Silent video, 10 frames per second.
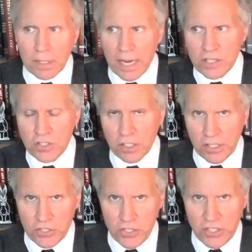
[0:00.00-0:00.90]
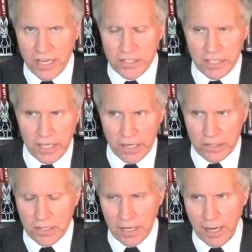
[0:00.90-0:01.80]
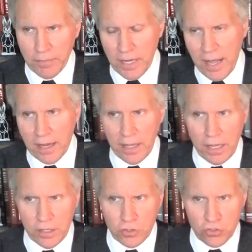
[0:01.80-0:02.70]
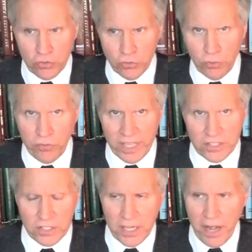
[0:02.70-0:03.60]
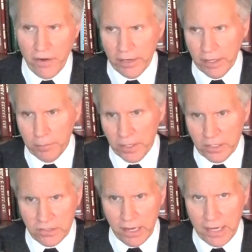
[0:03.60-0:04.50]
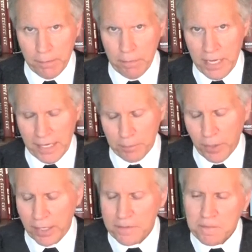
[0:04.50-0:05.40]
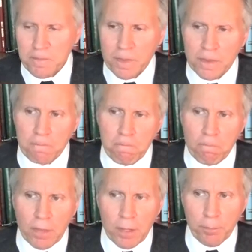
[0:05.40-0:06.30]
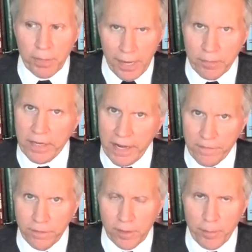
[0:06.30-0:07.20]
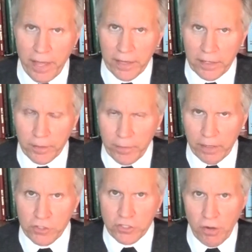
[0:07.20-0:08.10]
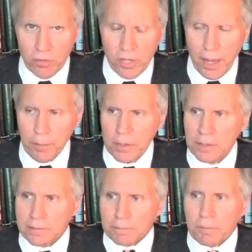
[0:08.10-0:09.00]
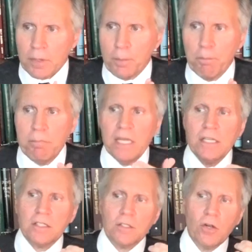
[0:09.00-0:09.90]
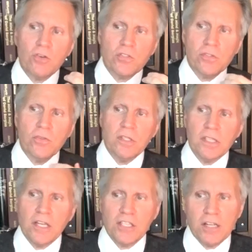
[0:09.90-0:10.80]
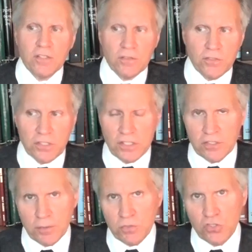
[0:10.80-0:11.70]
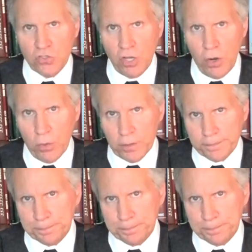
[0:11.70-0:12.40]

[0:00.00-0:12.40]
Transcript: as delicious as it is, and I'm not a true vegetarian because I eat meat, but I'm careful about it around showtime. Meat goes through the digestive system slower,